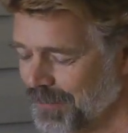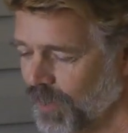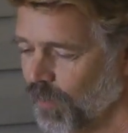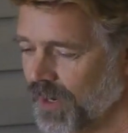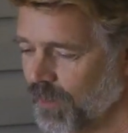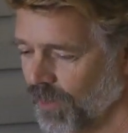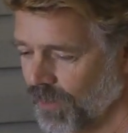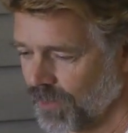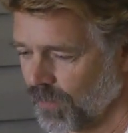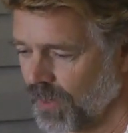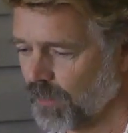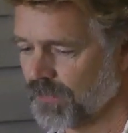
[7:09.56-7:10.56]
But we
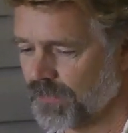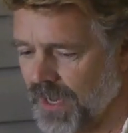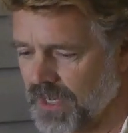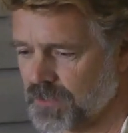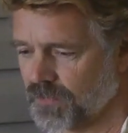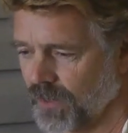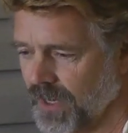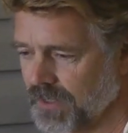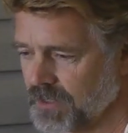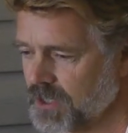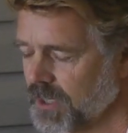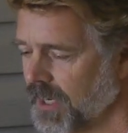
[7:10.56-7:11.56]
were fast
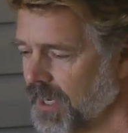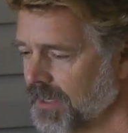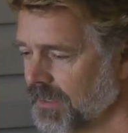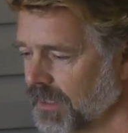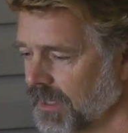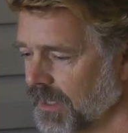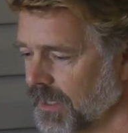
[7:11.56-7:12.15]
friends, and